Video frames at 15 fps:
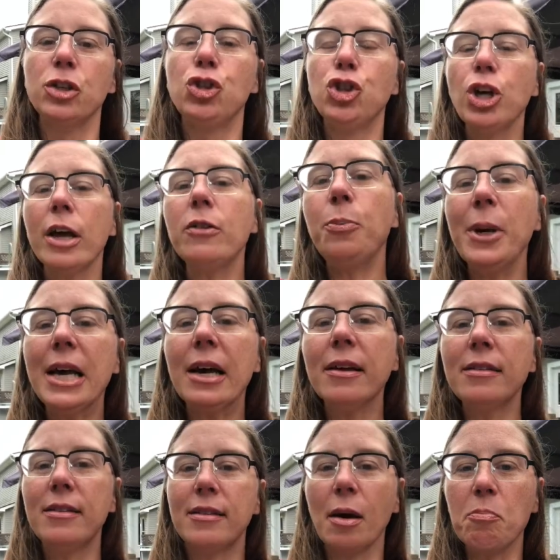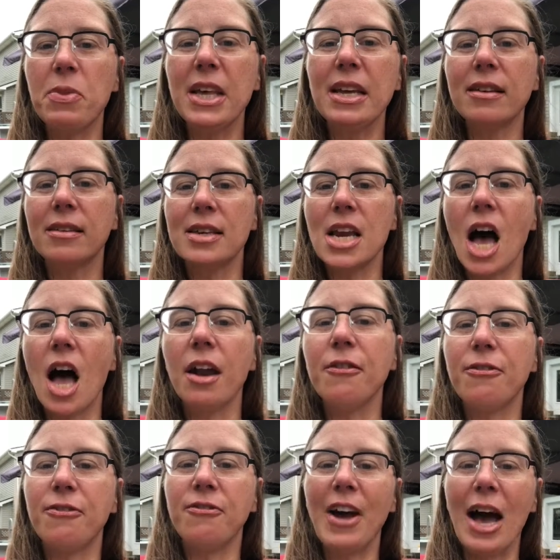just because something's
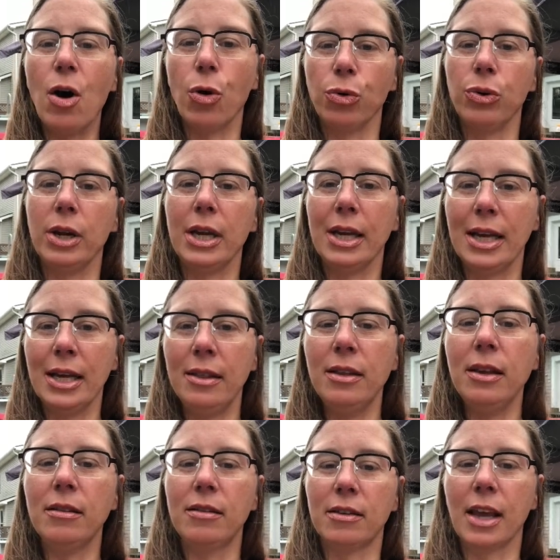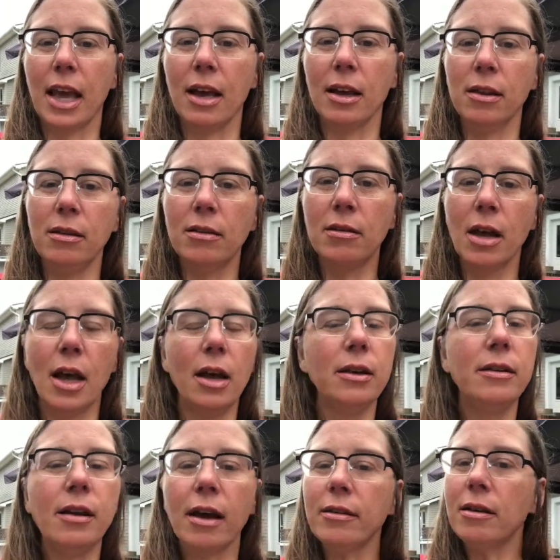not found in these scans
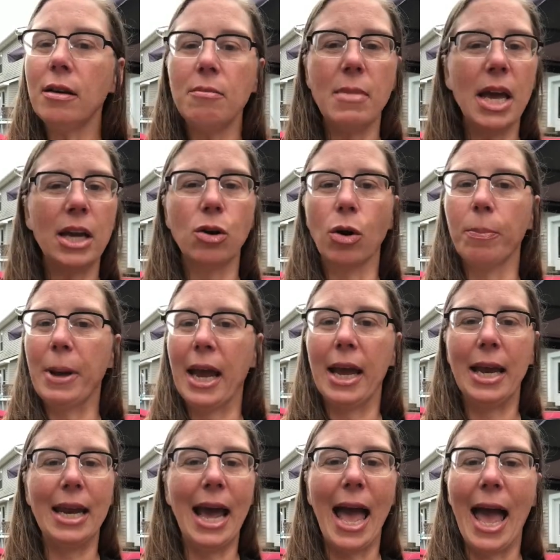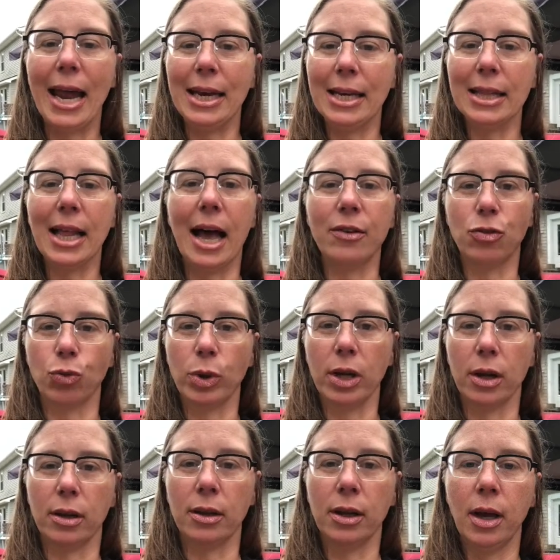doesn't make your pain any less
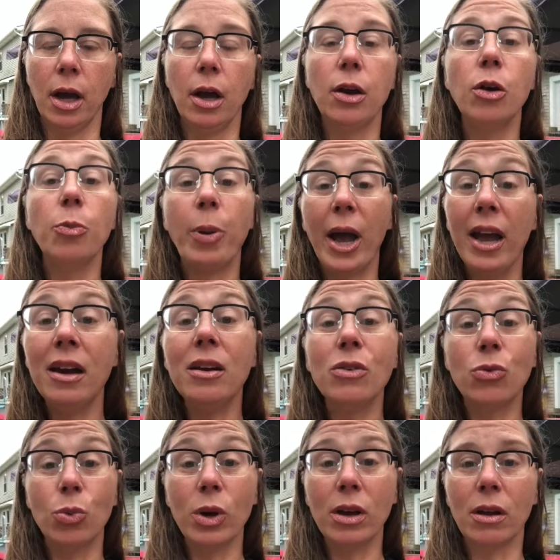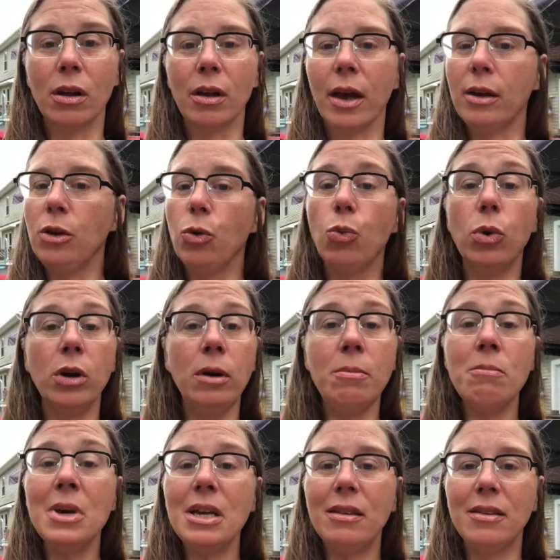real. Your pain is real, and you
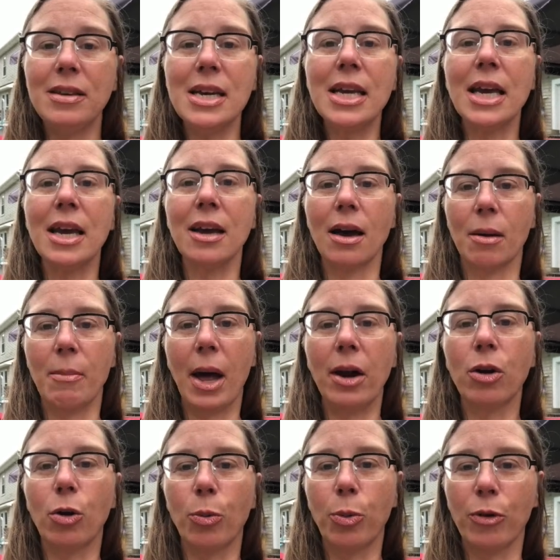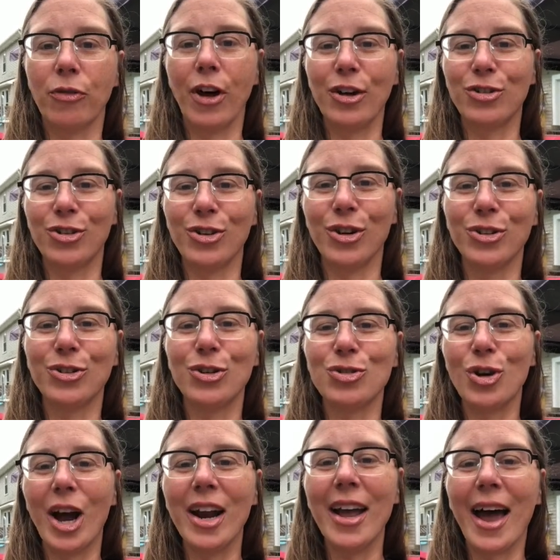wouldn't be seeking a medical professional to
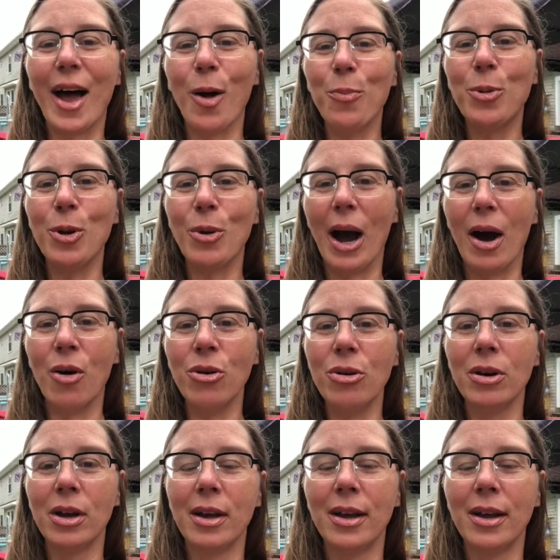try to help you out